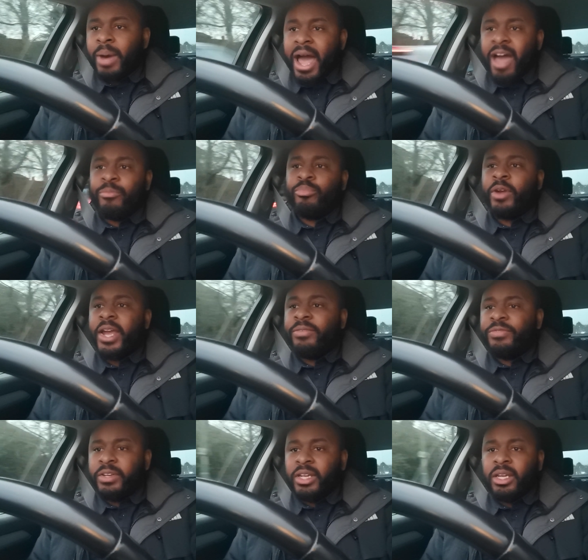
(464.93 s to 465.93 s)
but I have
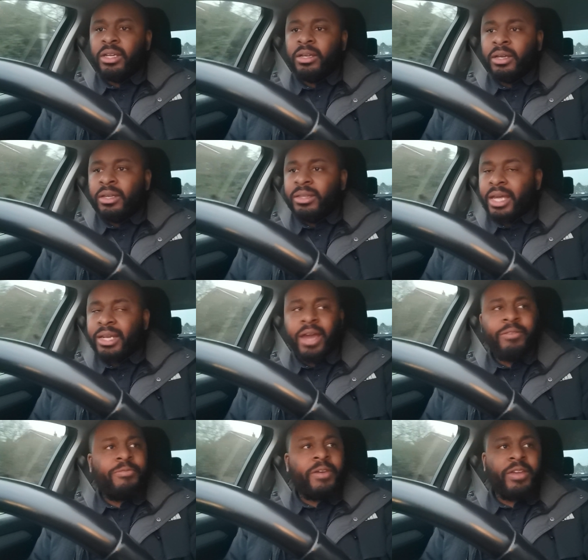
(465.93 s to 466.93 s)
prayed for thee that
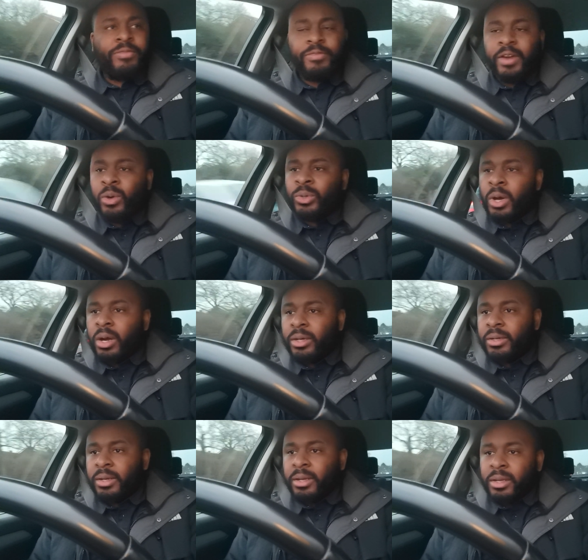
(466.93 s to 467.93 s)
thy faith fail not.
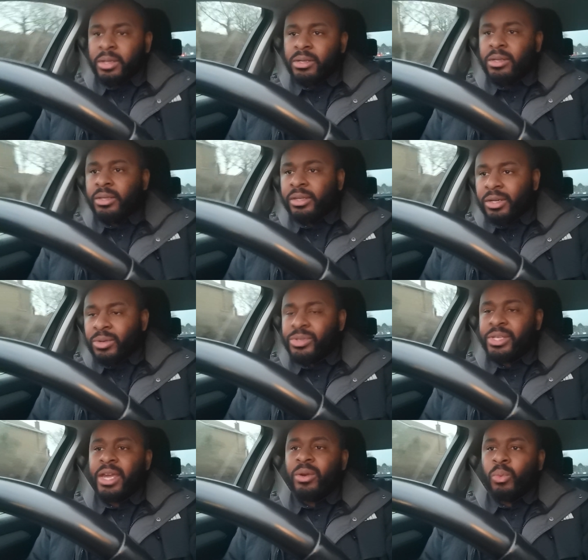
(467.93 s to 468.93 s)
You know,
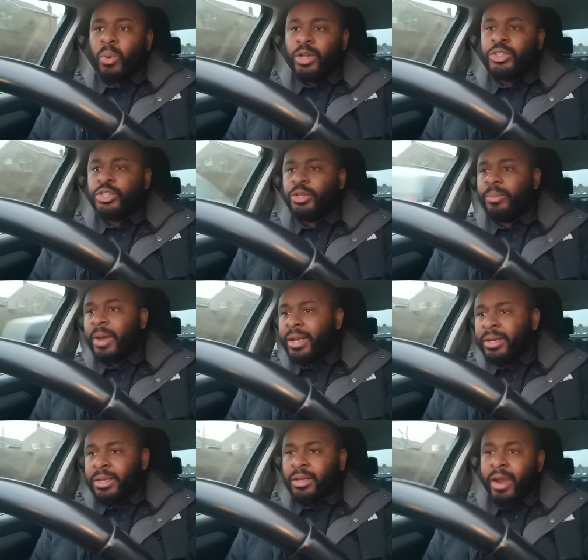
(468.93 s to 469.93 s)
Satan wants you,
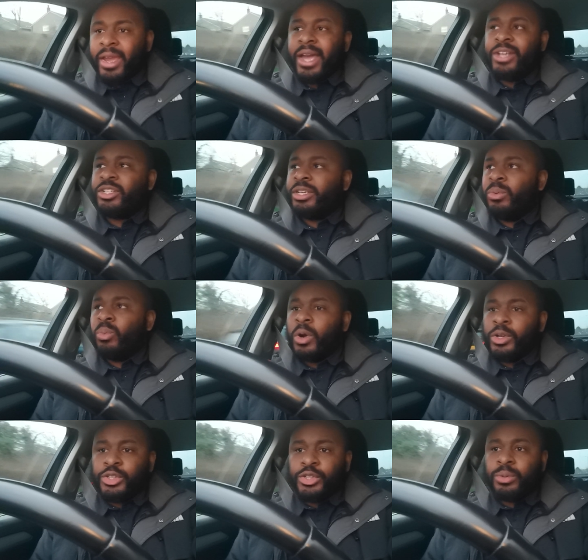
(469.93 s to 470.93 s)
man. he actually
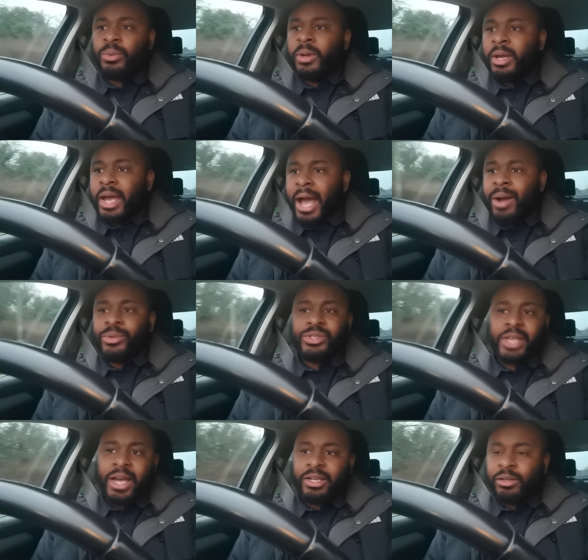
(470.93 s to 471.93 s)
wants you
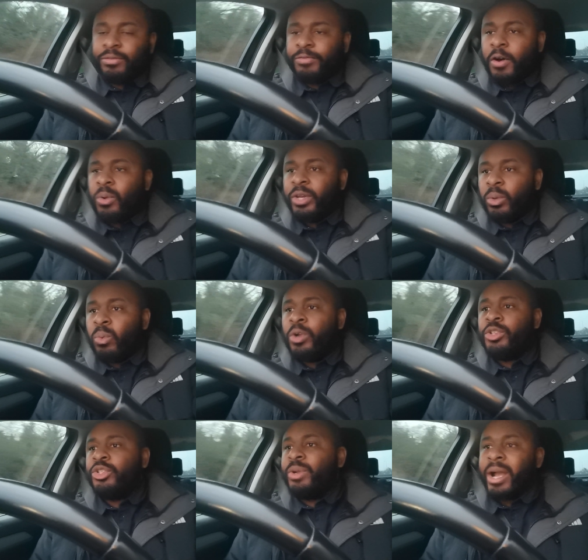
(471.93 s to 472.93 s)
outside of the fold. He
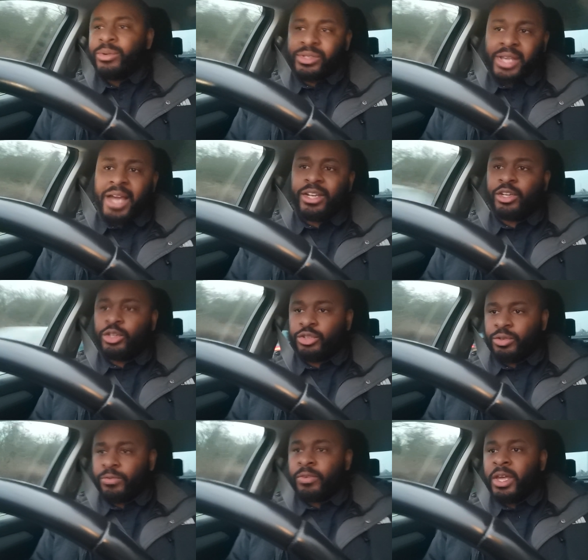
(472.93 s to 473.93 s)
wants you outside of the
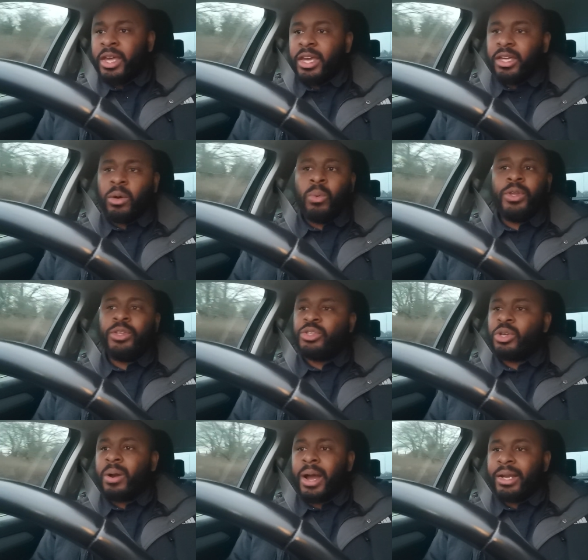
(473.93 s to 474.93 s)
truth. He don't want you
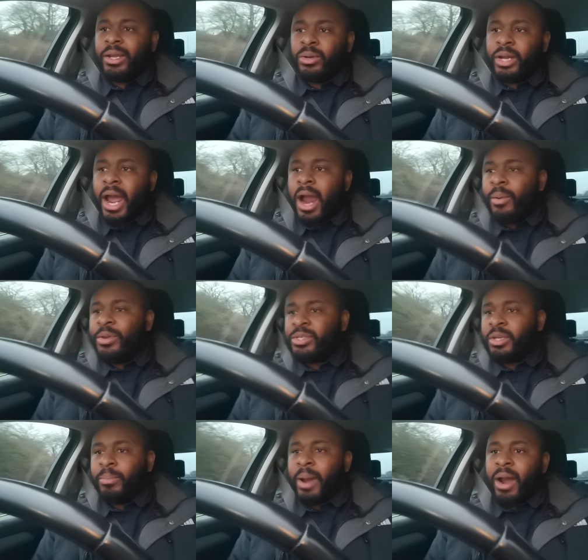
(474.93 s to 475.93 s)
to go out there on the highways
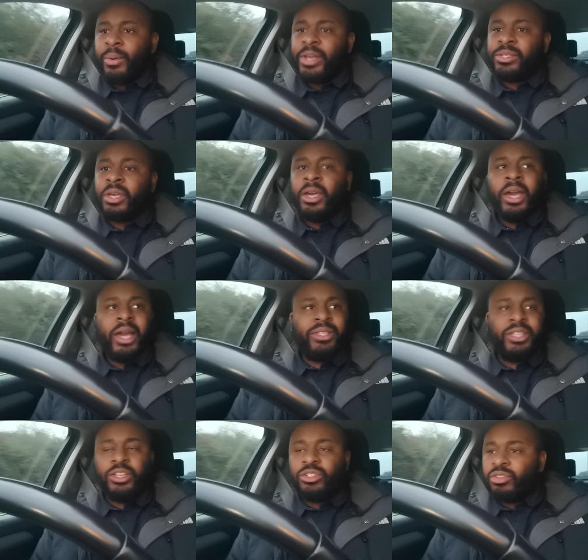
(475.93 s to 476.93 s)
and the byways
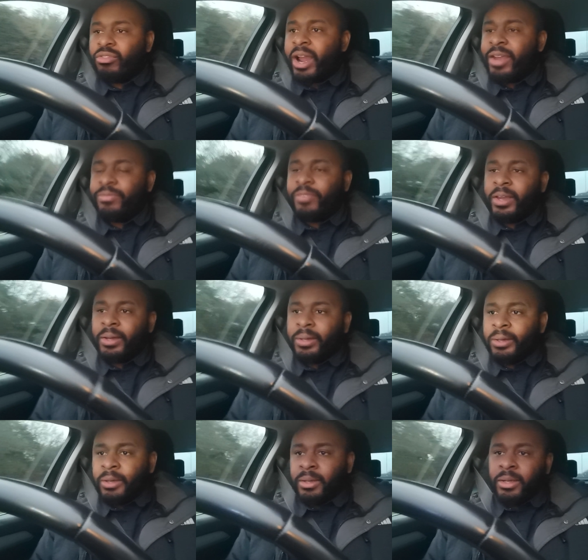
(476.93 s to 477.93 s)
and teach the right thing.
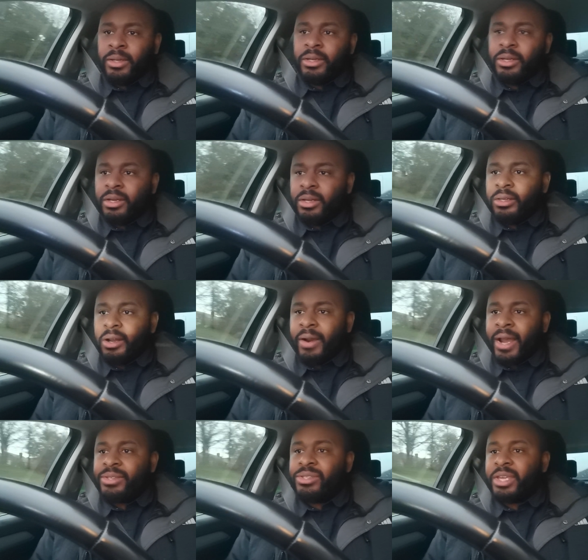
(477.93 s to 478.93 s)
All
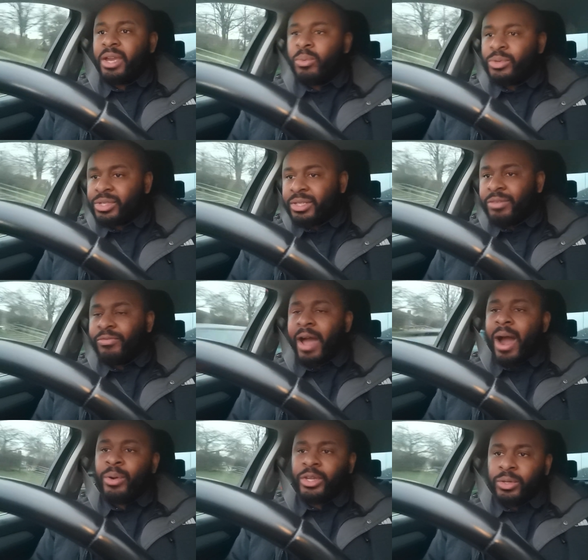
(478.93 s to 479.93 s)
right, Satan wants to
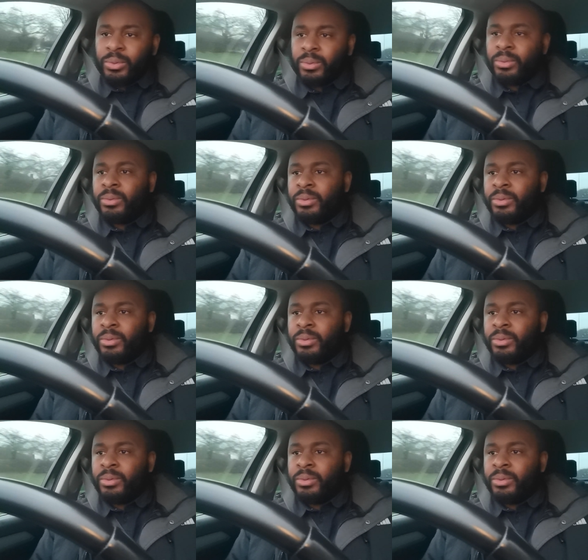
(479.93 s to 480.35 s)
devour you.